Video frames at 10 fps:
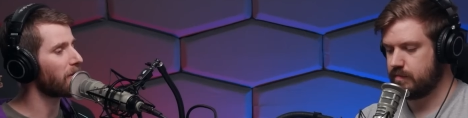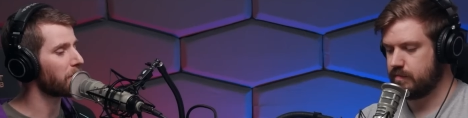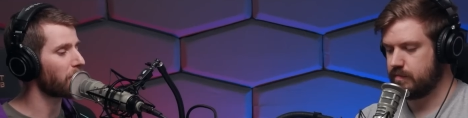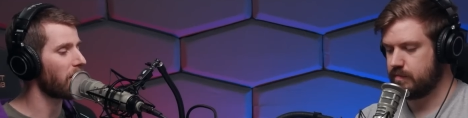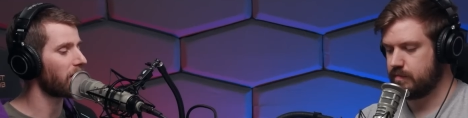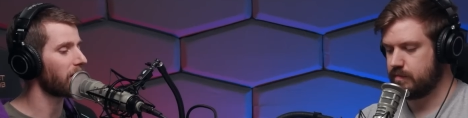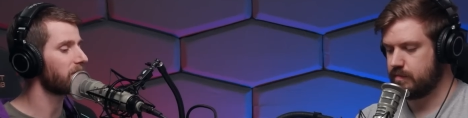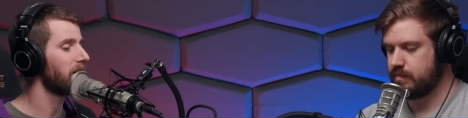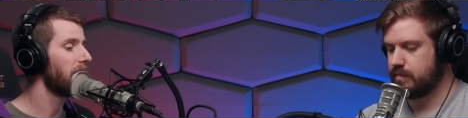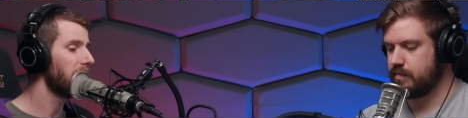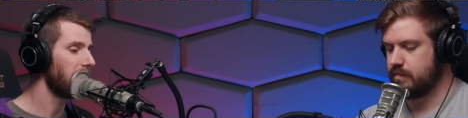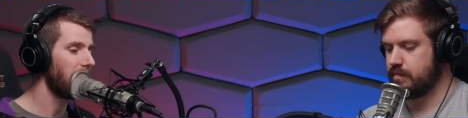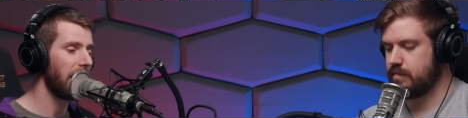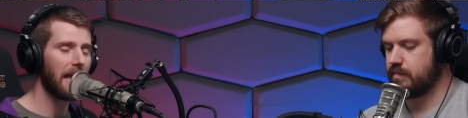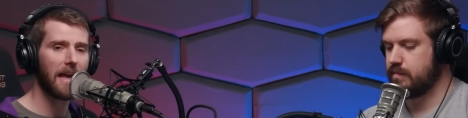Speaker 1: on the product
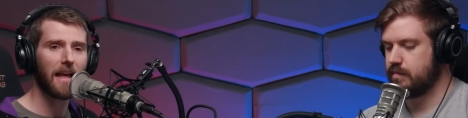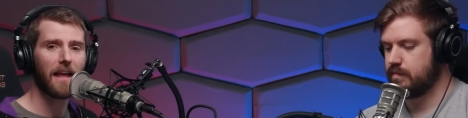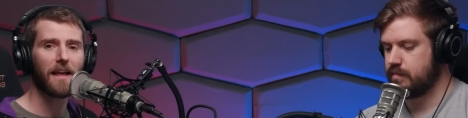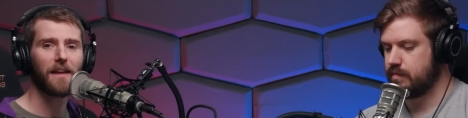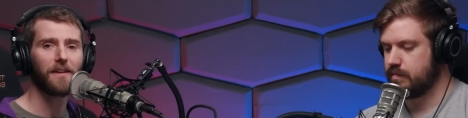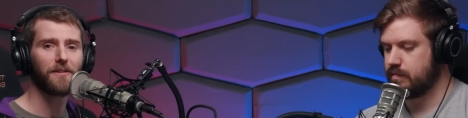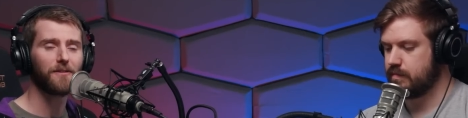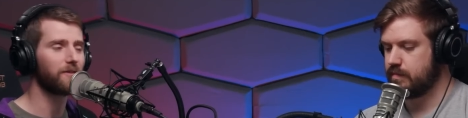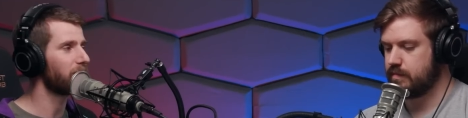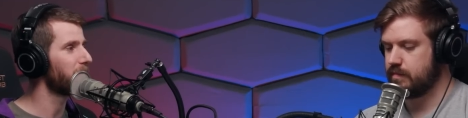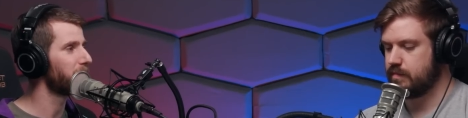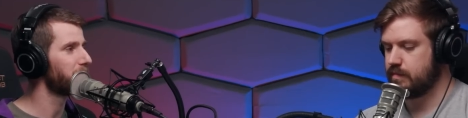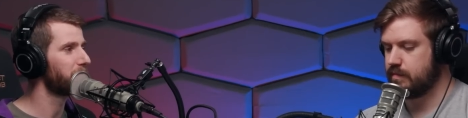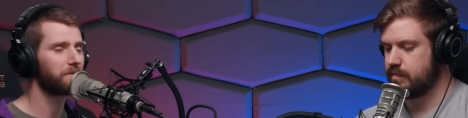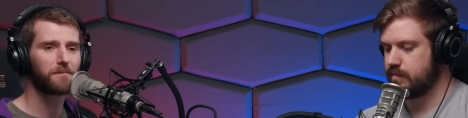and
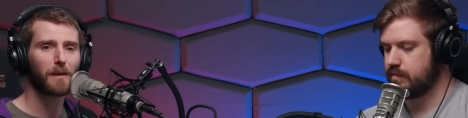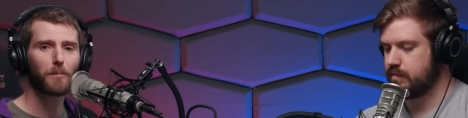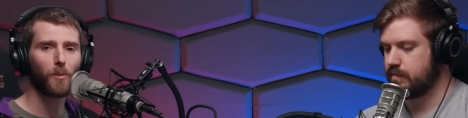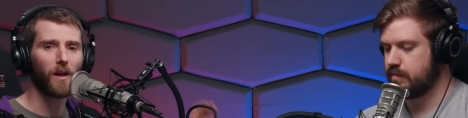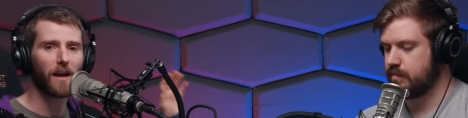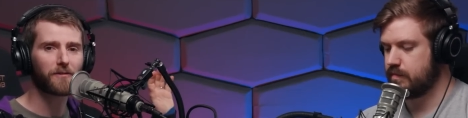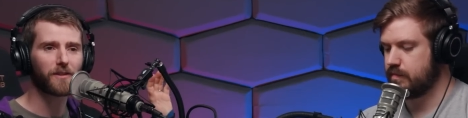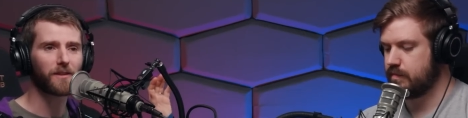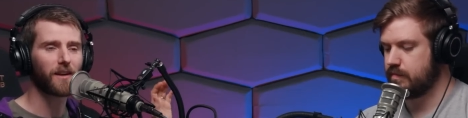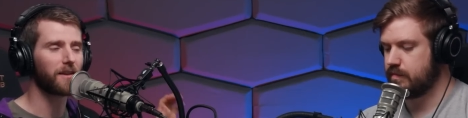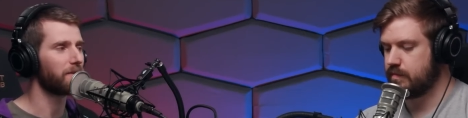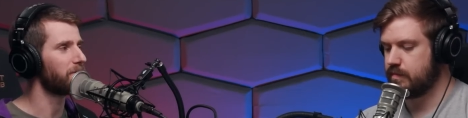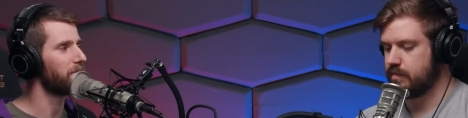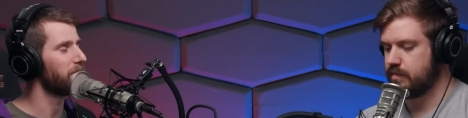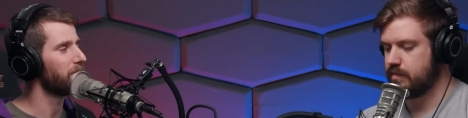people will have to kind
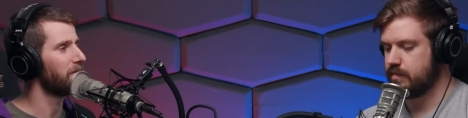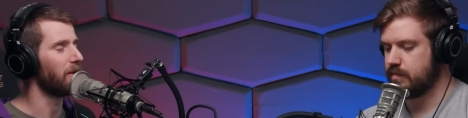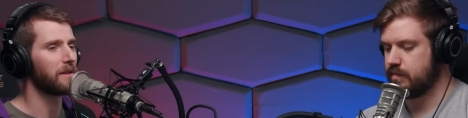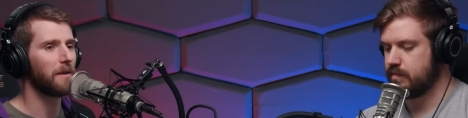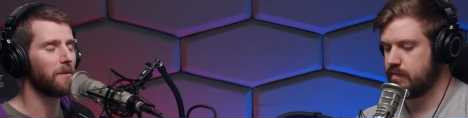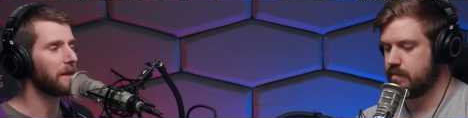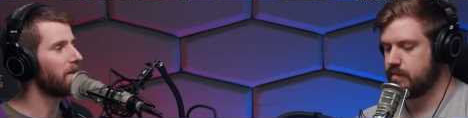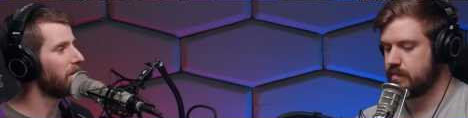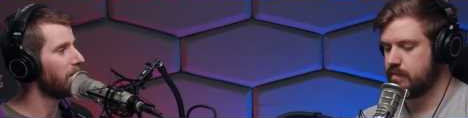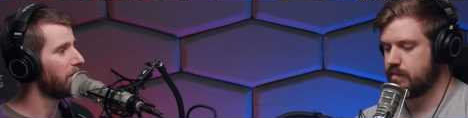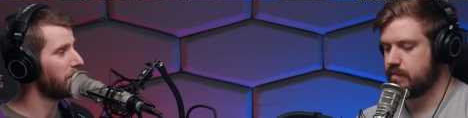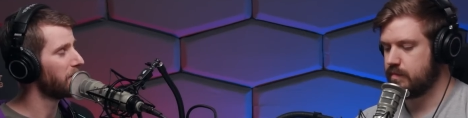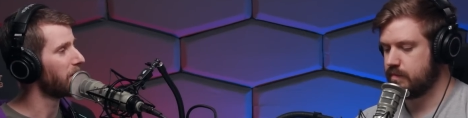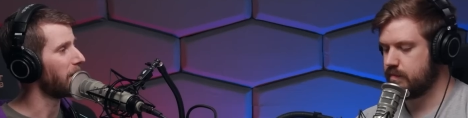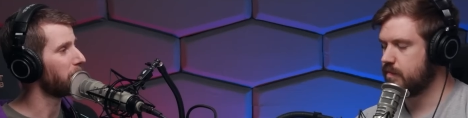of, they'll email me.
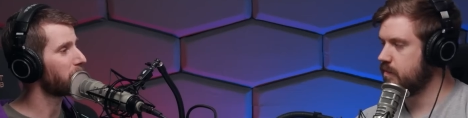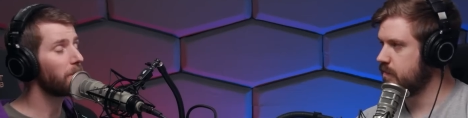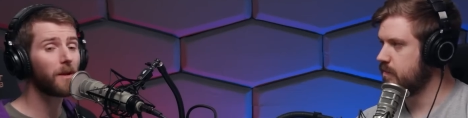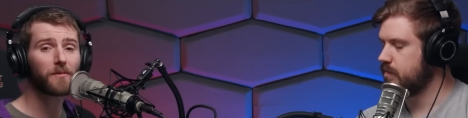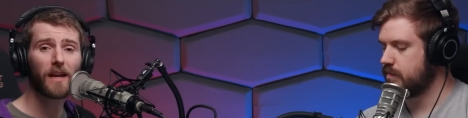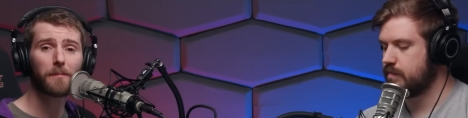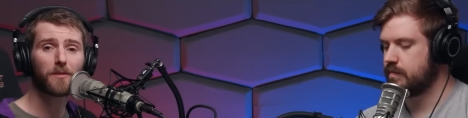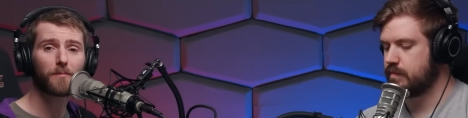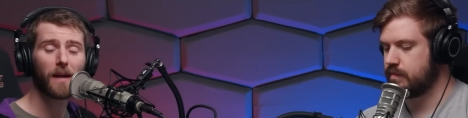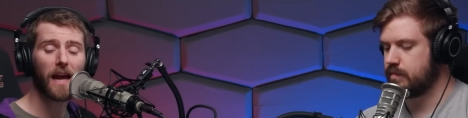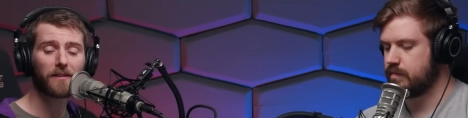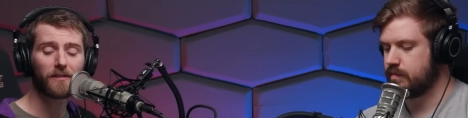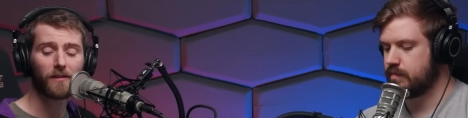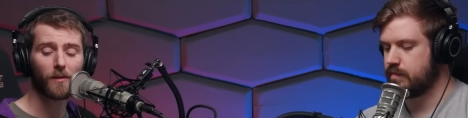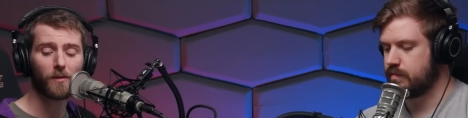Um, sometimes it happens by
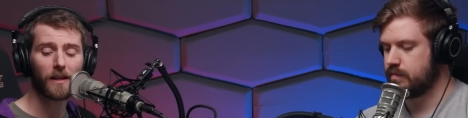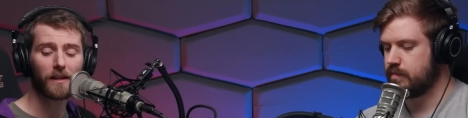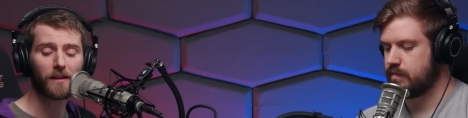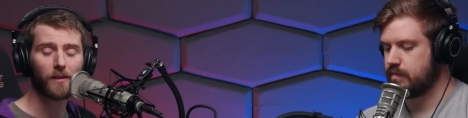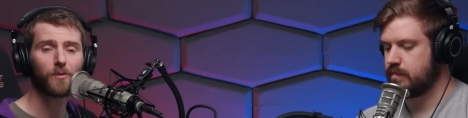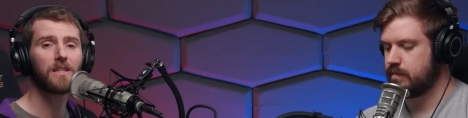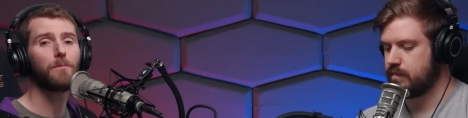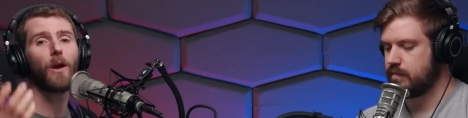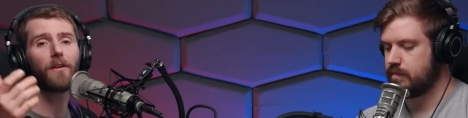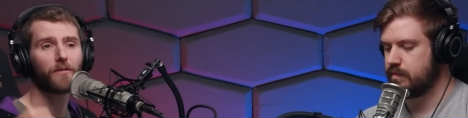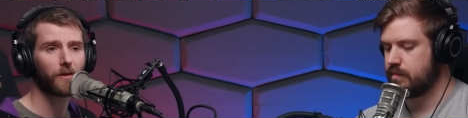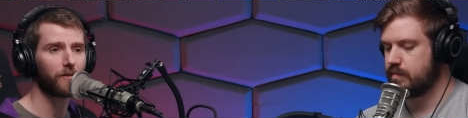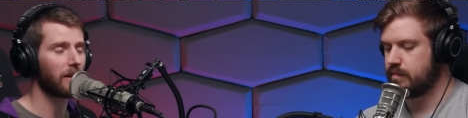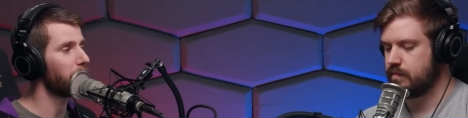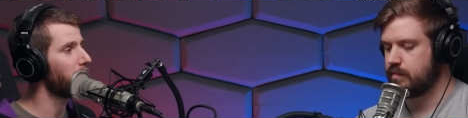accident though. Like, you know, Dbrand, for
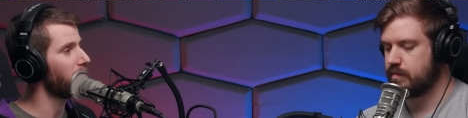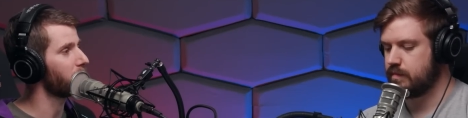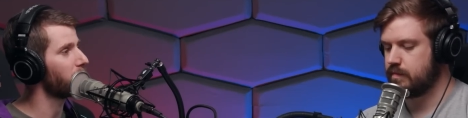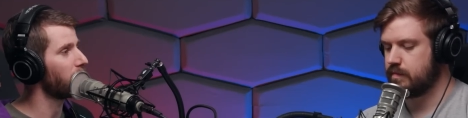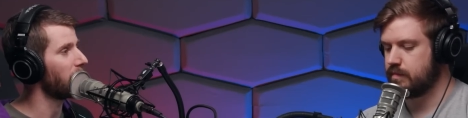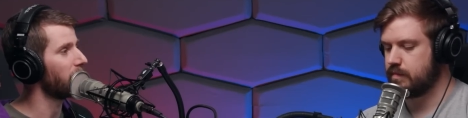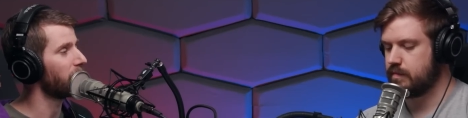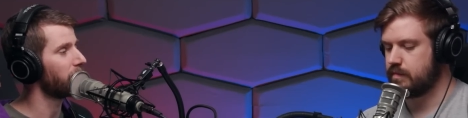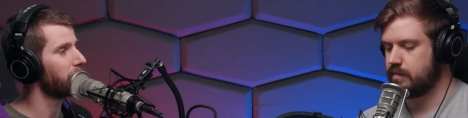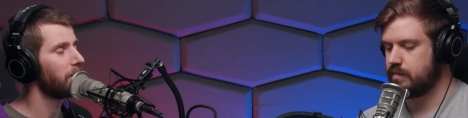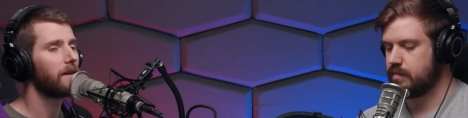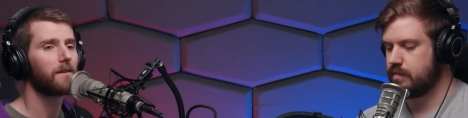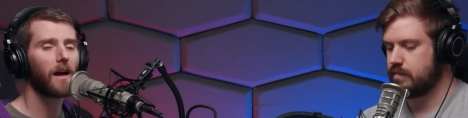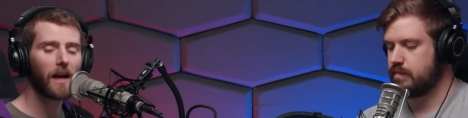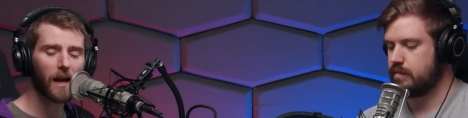example, we have,
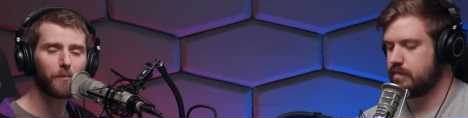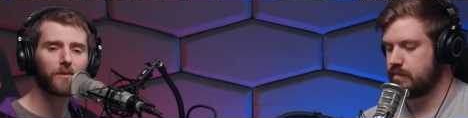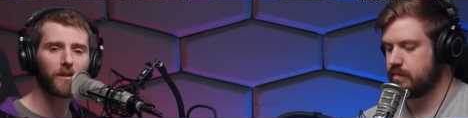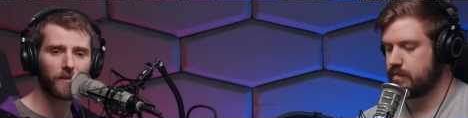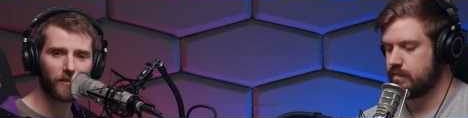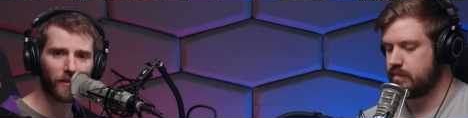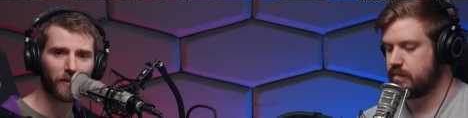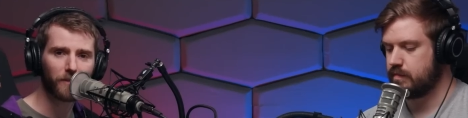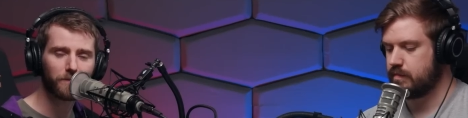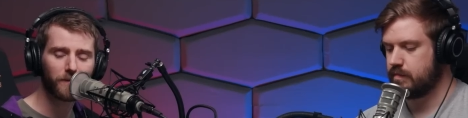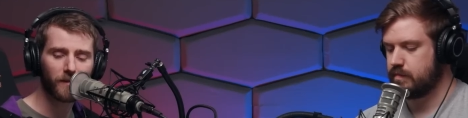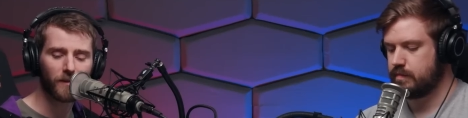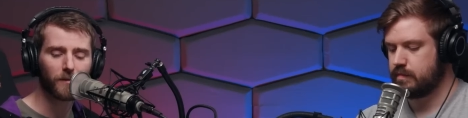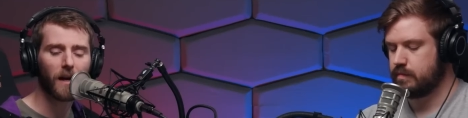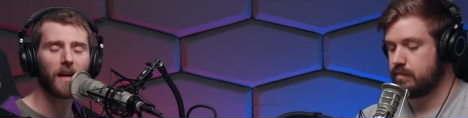I, I, would consider,
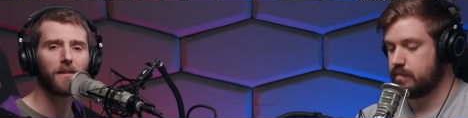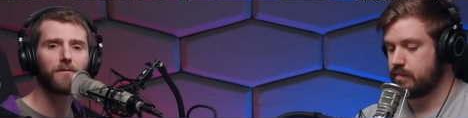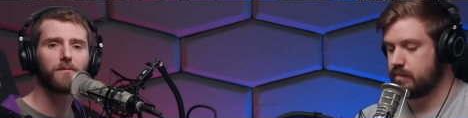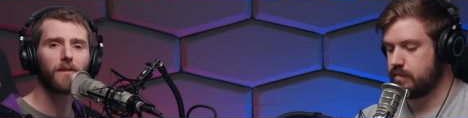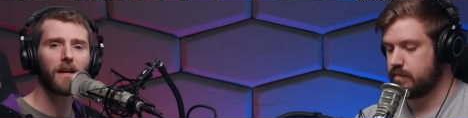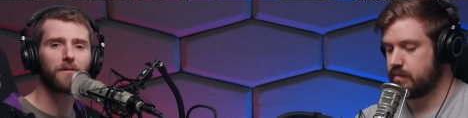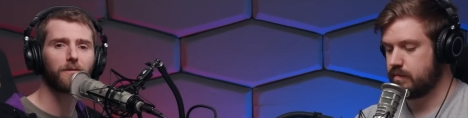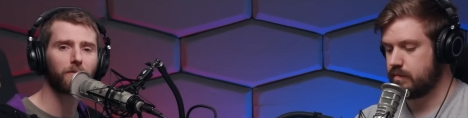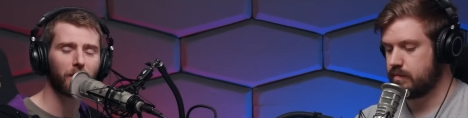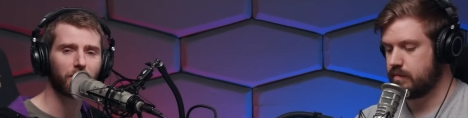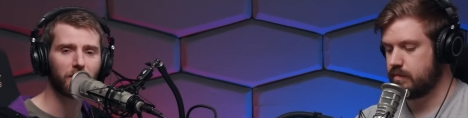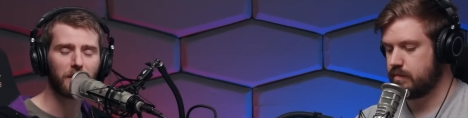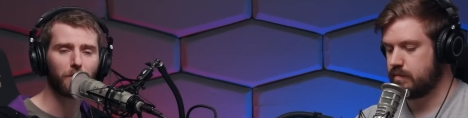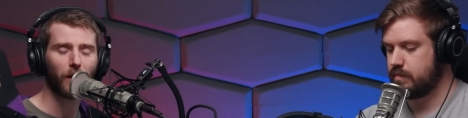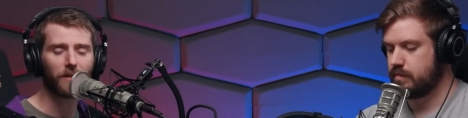you know, I have, I have friends
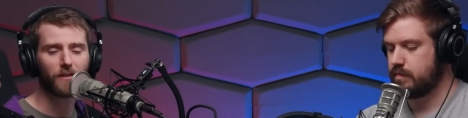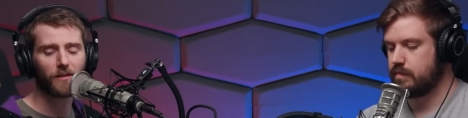at Dbrand,